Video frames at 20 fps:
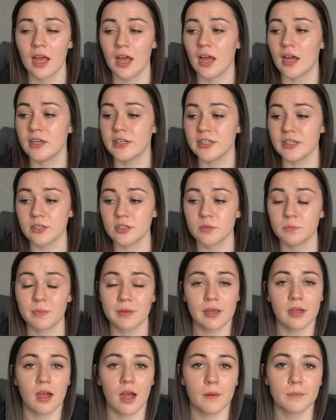uh, deals
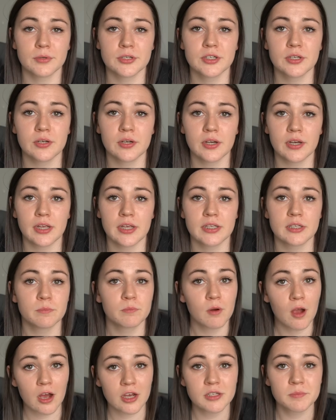being opportunities,
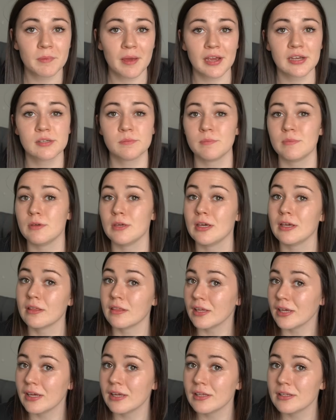prospects being
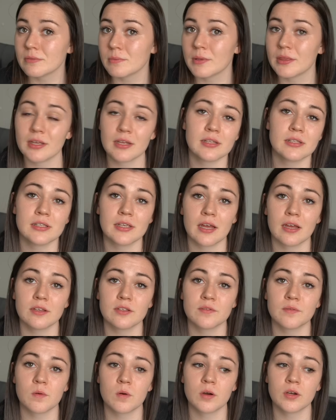leads within
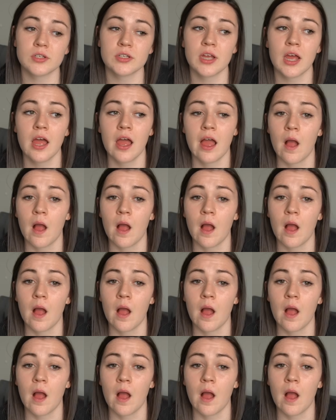Salesforce.